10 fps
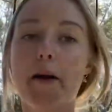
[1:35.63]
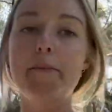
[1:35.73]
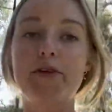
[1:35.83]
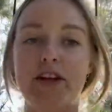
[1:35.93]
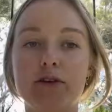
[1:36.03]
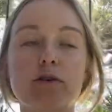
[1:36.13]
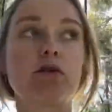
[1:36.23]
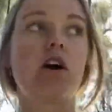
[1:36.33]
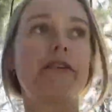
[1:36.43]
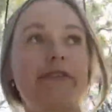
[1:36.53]
and Botanical
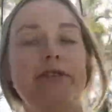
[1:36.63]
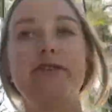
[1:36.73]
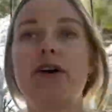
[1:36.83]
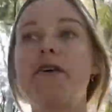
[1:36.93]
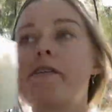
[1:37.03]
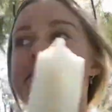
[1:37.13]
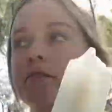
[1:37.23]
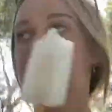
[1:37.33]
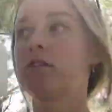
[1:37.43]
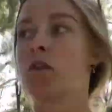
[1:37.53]
Gardens,
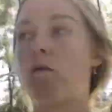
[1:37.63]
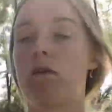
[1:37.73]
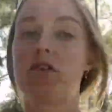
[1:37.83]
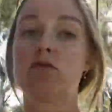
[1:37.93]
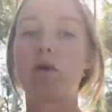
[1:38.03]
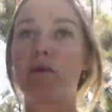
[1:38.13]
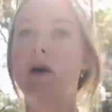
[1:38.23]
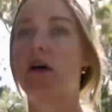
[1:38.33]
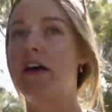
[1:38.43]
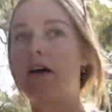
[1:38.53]
which is where we
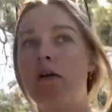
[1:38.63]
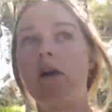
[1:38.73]
are now.